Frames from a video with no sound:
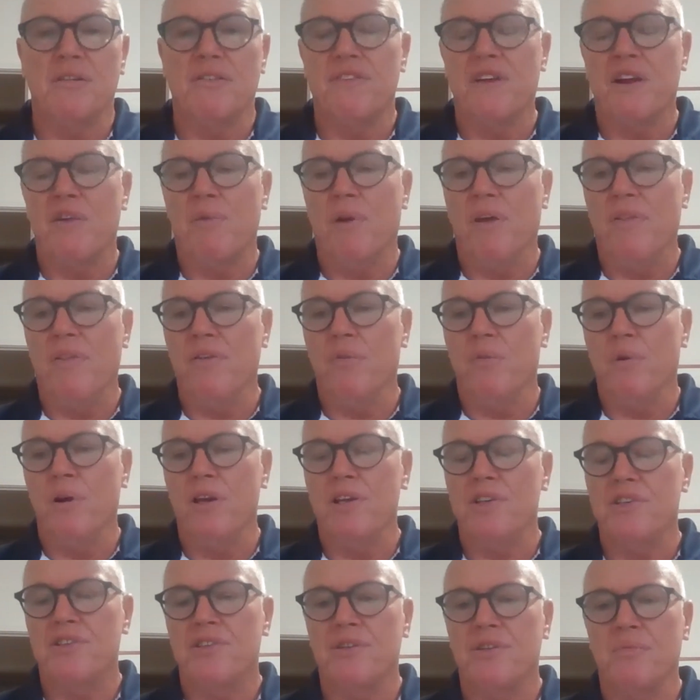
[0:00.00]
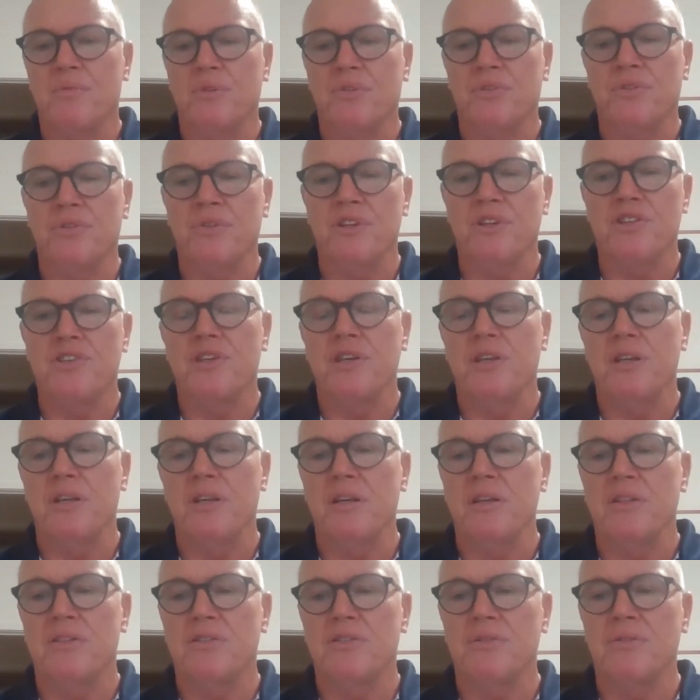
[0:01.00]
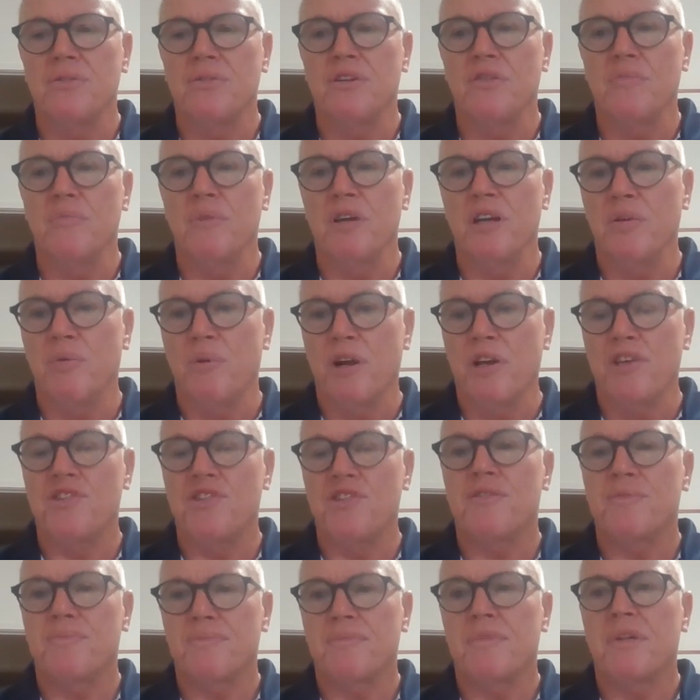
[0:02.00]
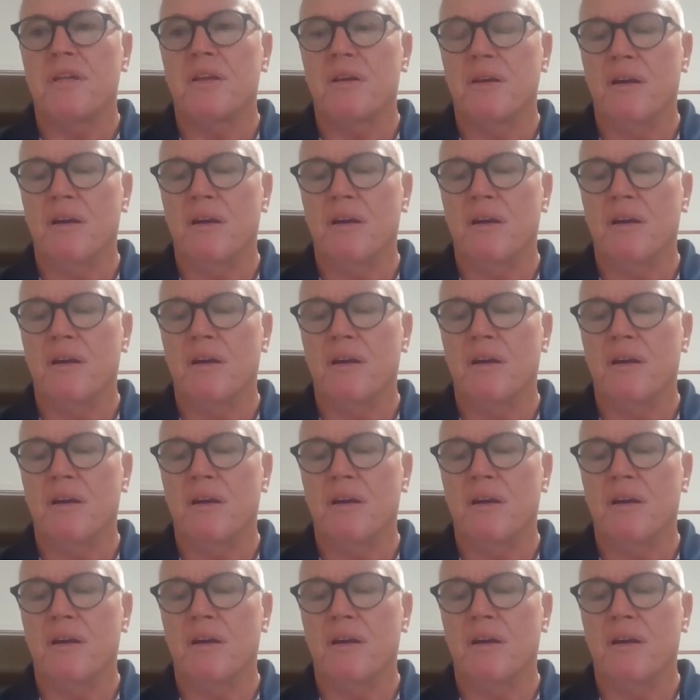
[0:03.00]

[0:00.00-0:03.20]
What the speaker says: if they run the race, that we'll do the Sydney to Noumea race,